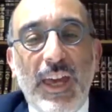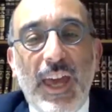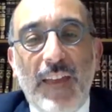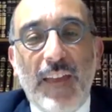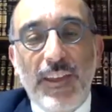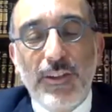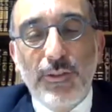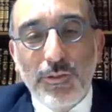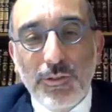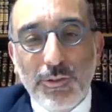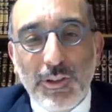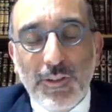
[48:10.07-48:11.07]
And then
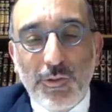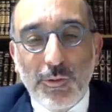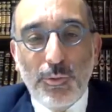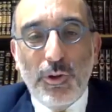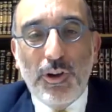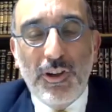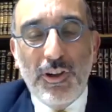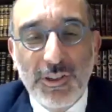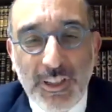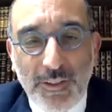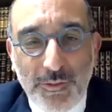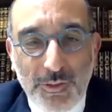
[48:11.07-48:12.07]
you if you work on
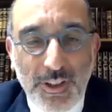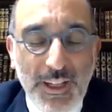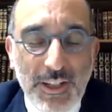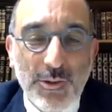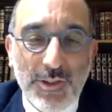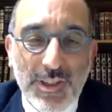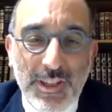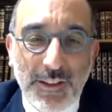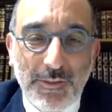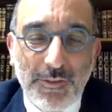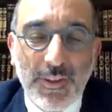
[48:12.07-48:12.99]
yourself, you lead yourself.